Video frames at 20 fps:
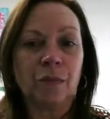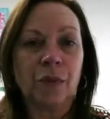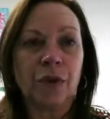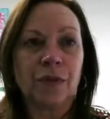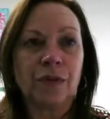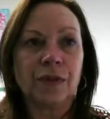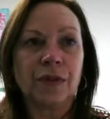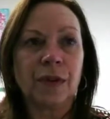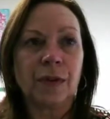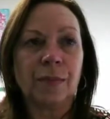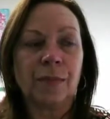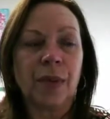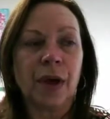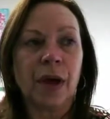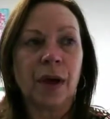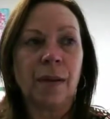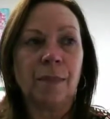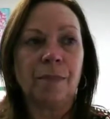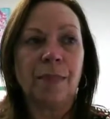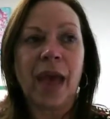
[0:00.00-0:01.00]
with some
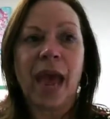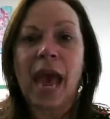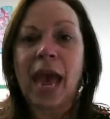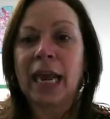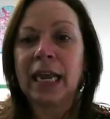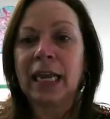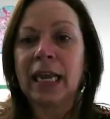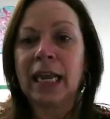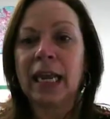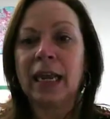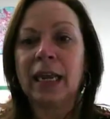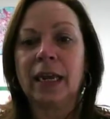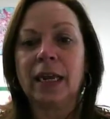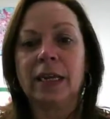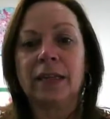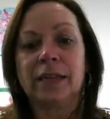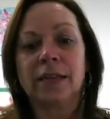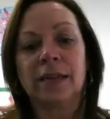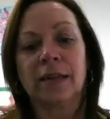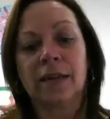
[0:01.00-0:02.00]
batting
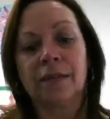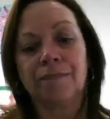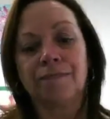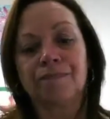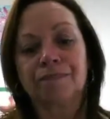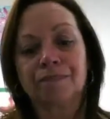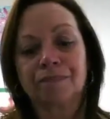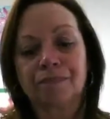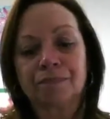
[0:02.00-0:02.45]
and some